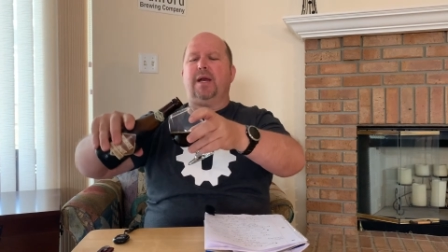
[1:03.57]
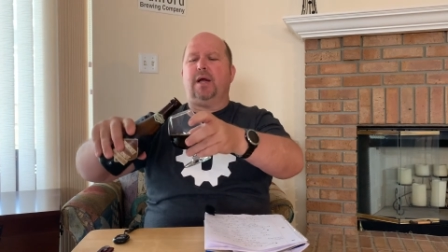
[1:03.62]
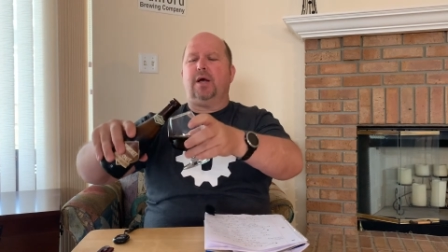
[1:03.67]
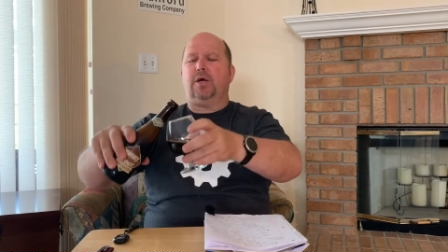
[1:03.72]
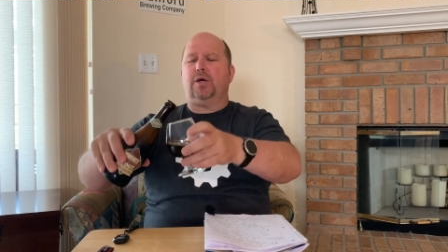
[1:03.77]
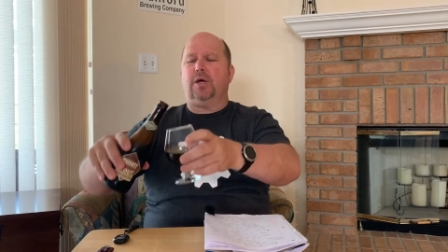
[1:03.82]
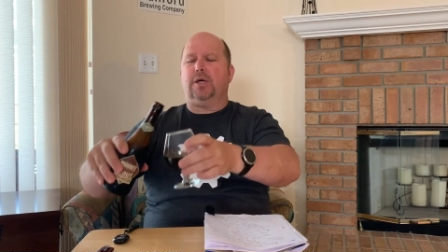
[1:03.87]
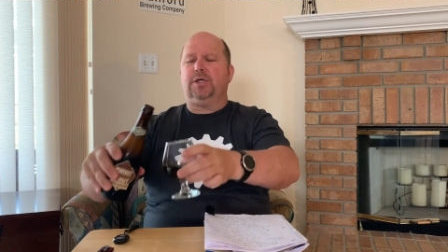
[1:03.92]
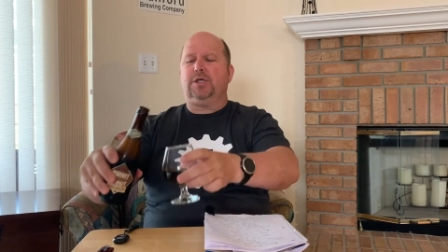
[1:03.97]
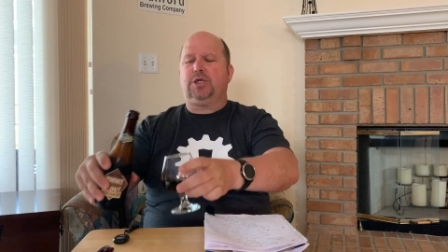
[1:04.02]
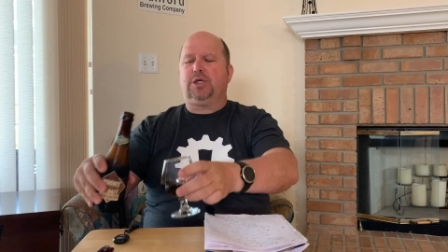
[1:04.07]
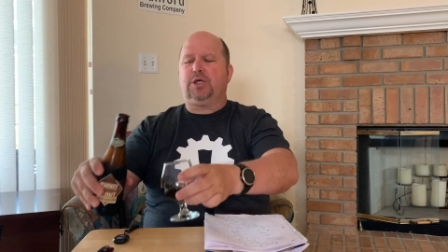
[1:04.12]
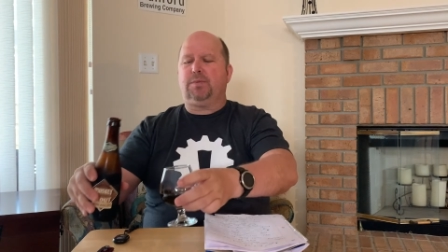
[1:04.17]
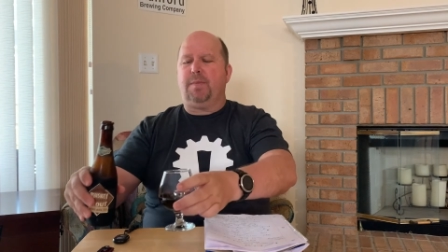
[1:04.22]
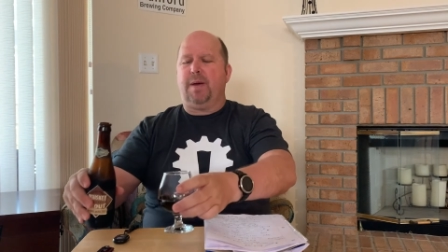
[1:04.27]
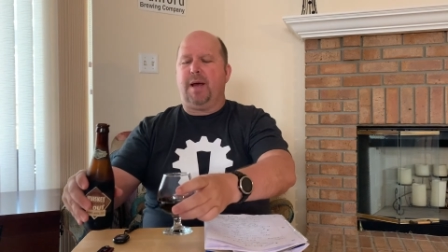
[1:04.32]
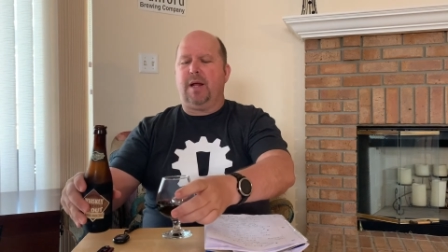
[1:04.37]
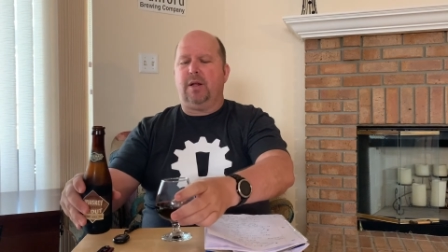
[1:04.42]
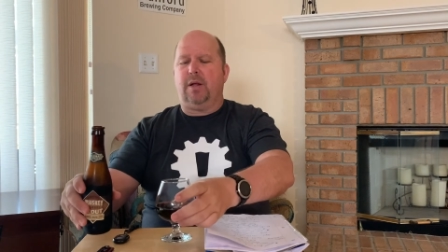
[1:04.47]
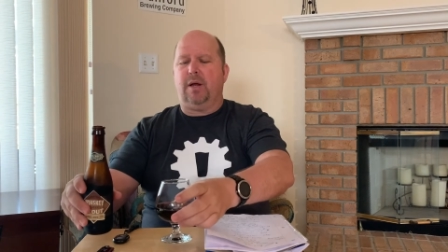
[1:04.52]
a good
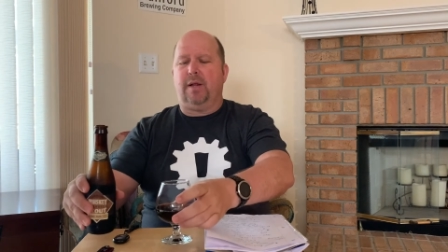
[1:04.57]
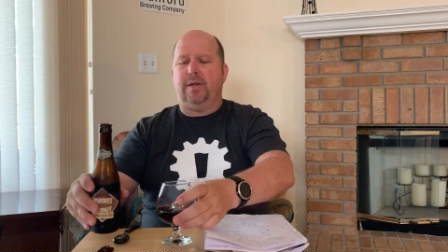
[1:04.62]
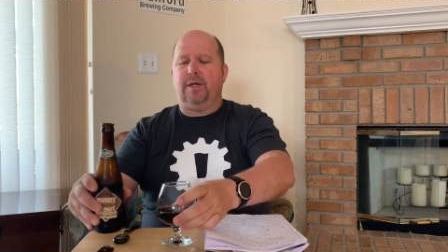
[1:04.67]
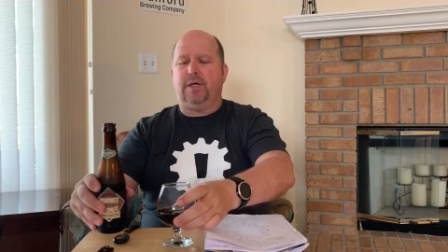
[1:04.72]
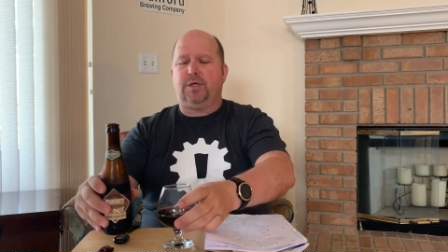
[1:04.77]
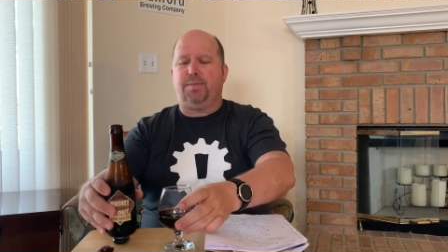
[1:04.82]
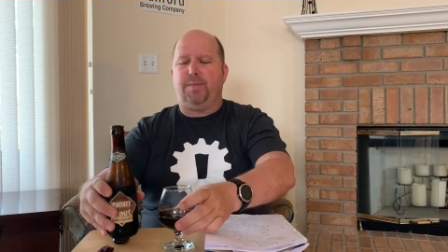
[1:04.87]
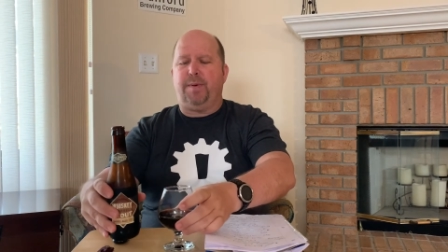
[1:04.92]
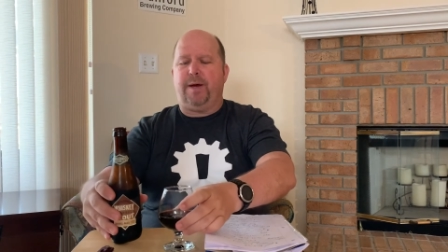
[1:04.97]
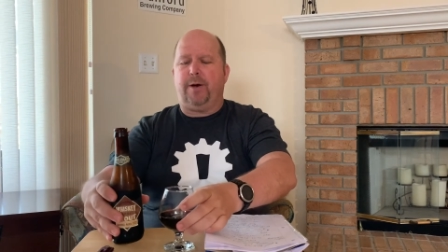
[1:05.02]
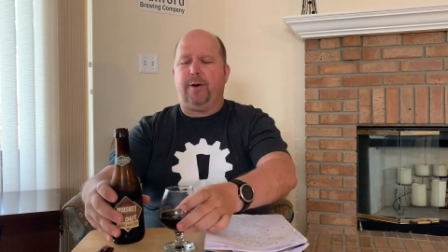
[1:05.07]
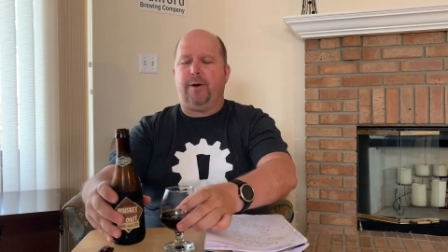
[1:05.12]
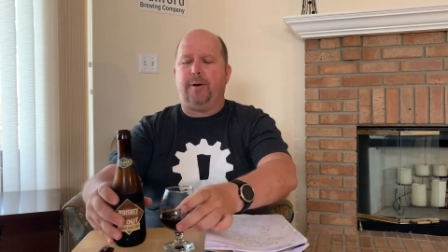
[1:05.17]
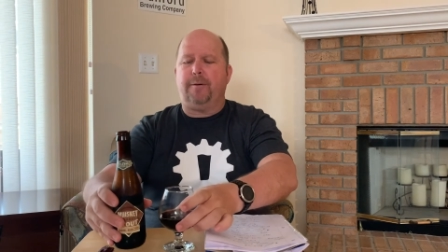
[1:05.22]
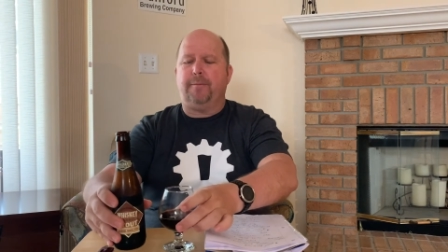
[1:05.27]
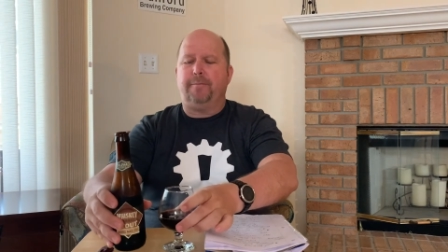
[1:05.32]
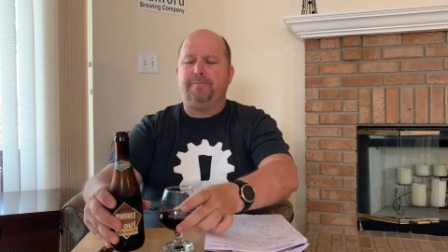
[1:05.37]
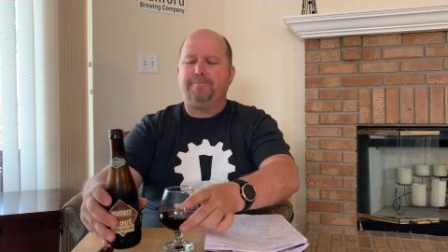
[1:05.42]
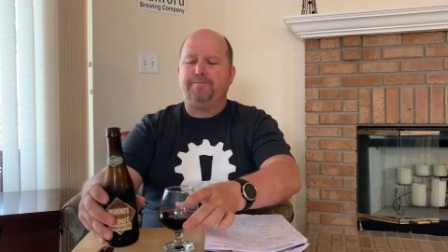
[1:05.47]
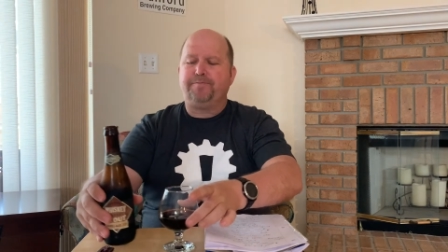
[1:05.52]
smell on this
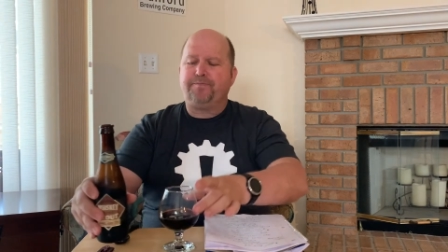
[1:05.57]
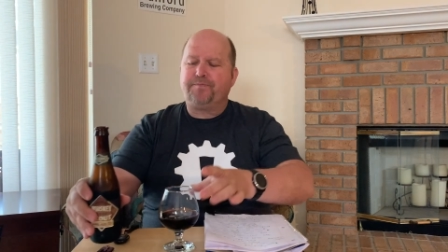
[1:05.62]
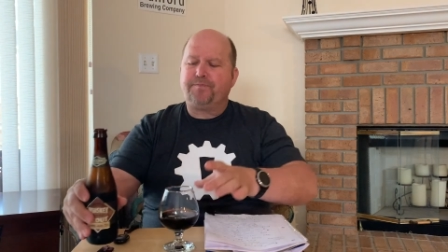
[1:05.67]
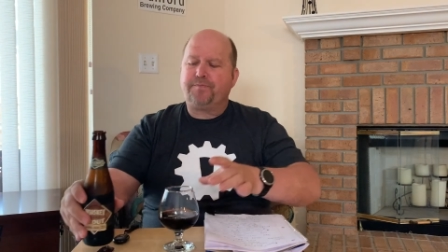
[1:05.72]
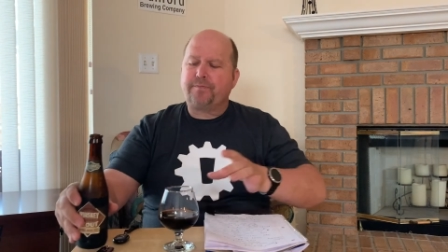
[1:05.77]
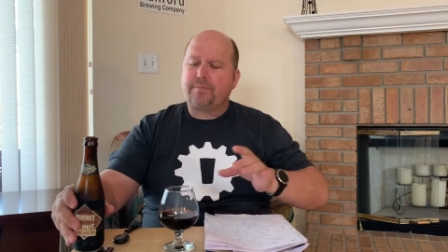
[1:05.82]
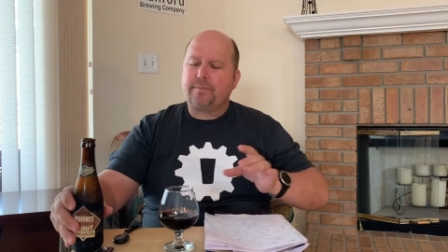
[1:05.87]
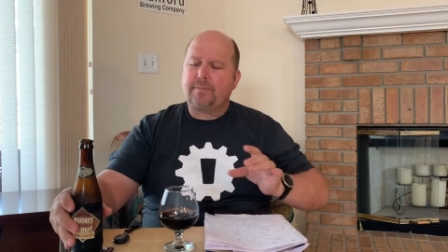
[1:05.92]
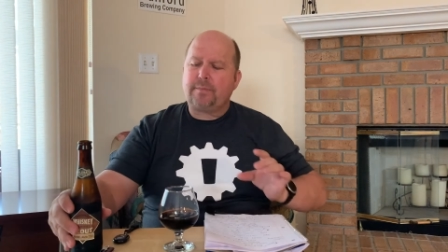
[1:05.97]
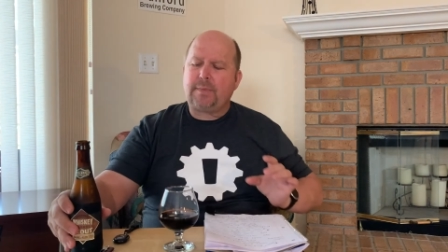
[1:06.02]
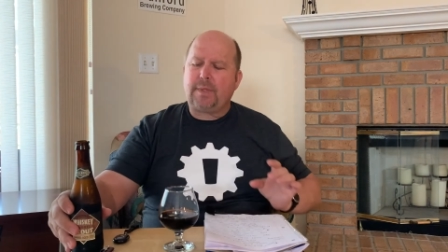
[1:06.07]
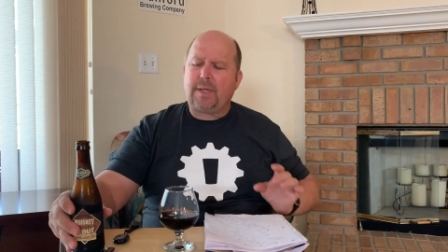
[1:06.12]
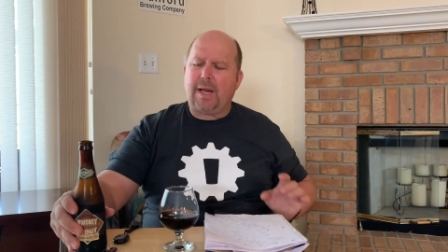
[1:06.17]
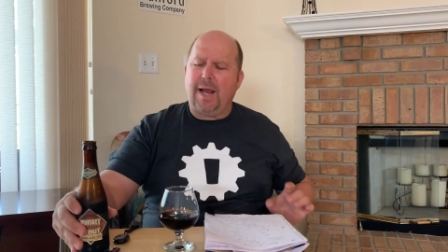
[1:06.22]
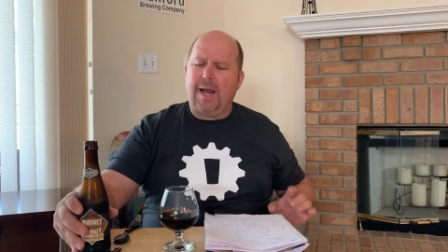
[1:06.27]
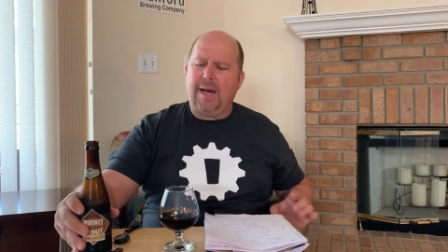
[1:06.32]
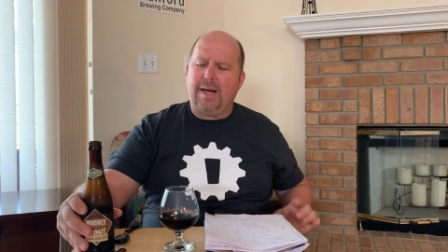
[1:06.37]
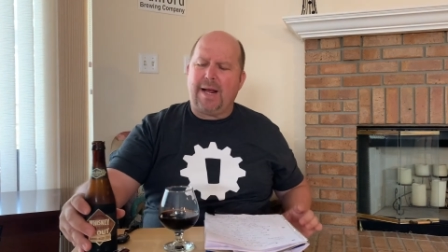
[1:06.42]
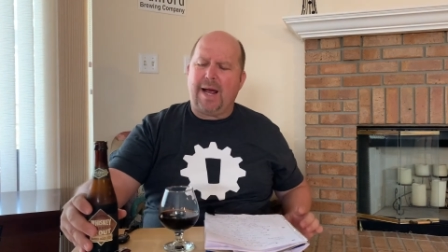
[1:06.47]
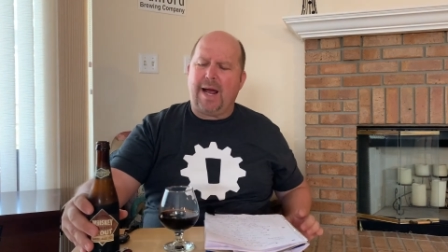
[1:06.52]
beer
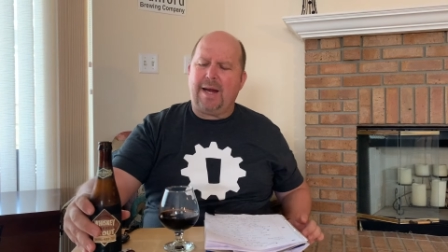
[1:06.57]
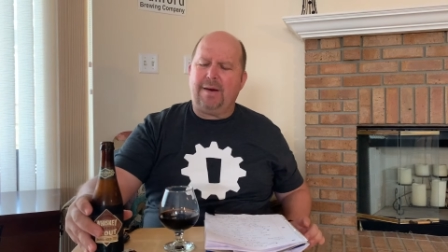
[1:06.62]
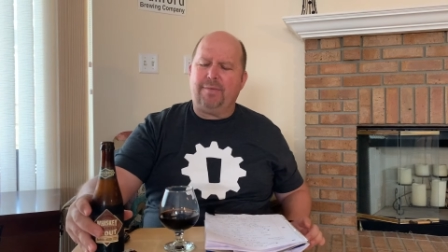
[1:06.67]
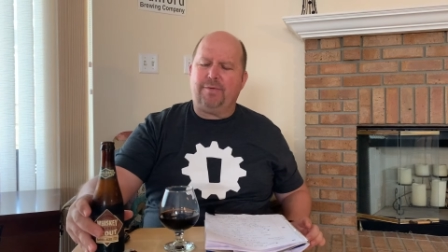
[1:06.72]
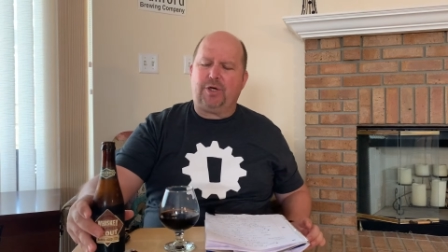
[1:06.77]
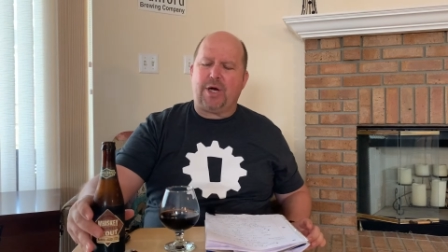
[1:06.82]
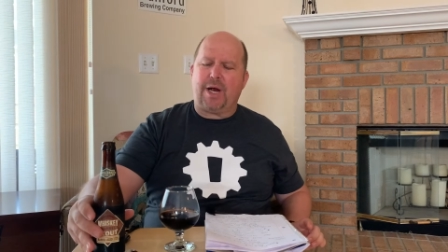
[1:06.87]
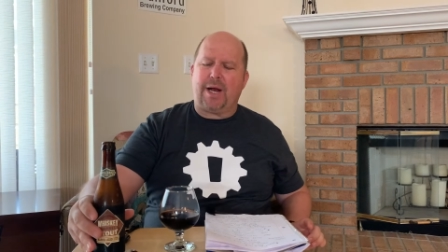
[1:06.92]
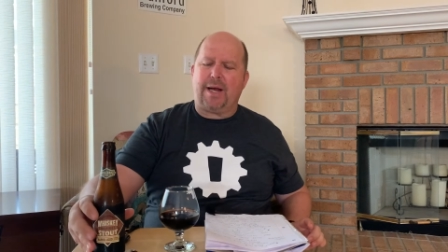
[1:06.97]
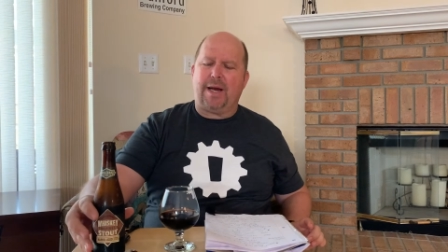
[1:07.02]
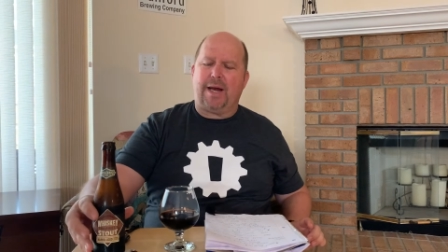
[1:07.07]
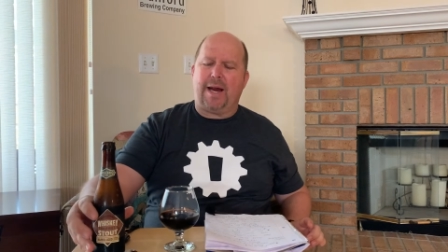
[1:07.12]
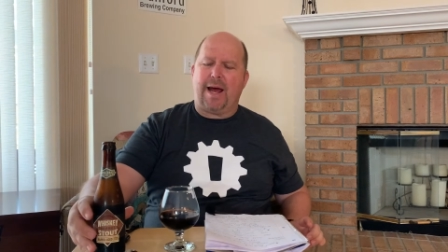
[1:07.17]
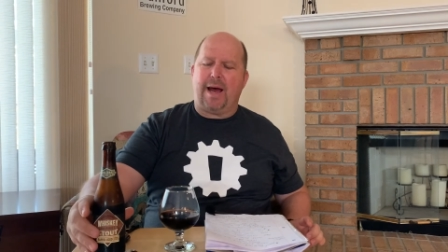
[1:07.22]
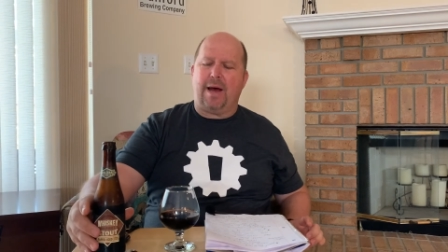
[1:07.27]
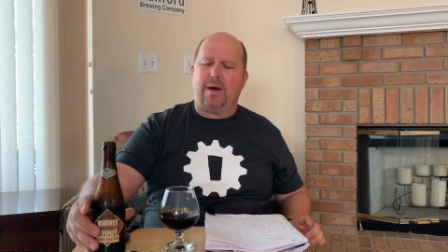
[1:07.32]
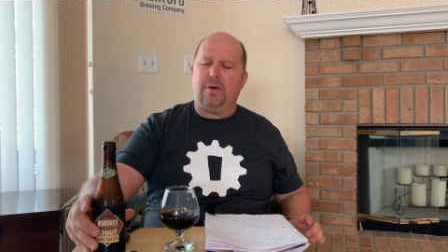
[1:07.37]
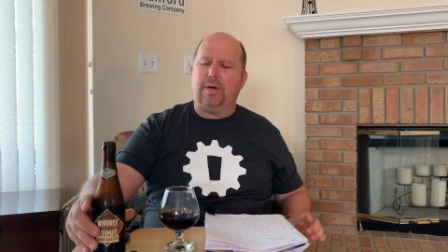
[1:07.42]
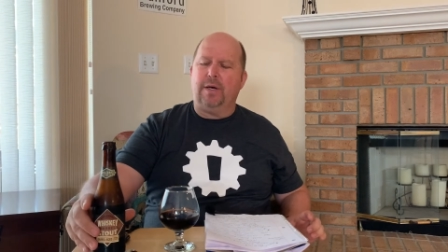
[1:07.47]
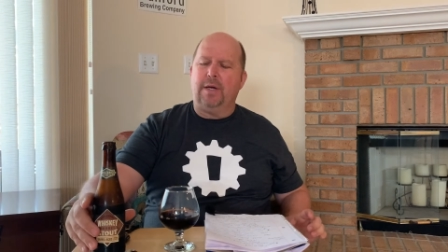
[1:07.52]
and kind of check it
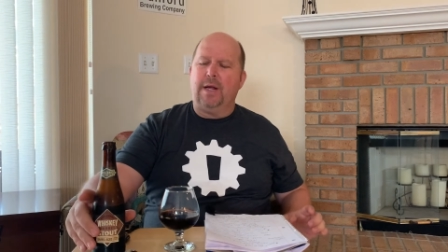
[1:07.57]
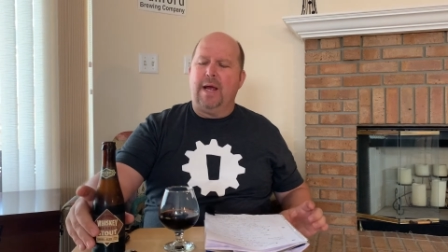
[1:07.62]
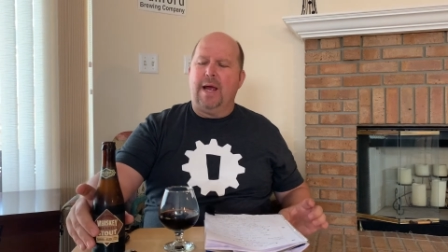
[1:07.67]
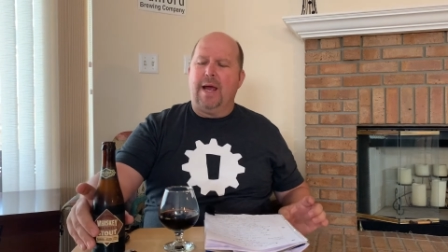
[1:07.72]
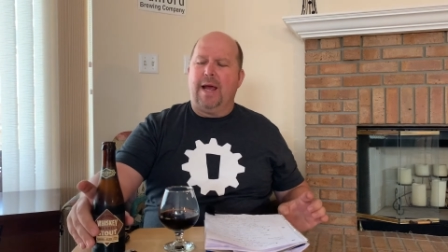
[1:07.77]
out.